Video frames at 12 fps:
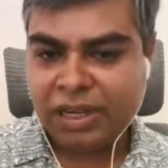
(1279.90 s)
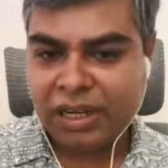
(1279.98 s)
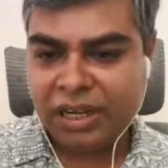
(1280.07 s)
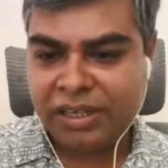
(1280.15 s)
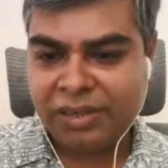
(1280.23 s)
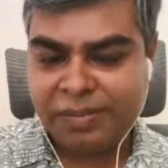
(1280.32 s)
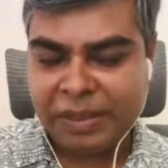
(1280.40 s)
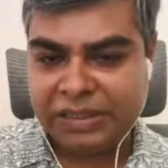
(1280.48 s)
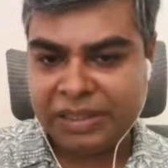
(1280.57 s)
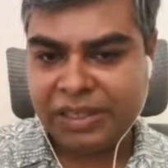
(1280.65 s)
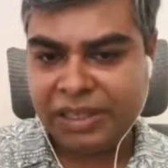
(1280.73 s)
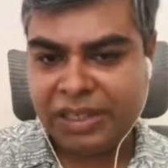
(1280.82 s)
100%
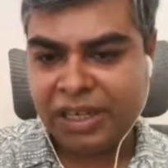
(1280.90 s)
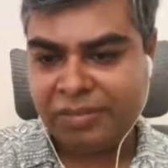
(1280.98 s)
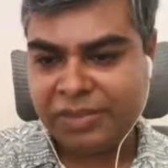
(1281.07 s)
India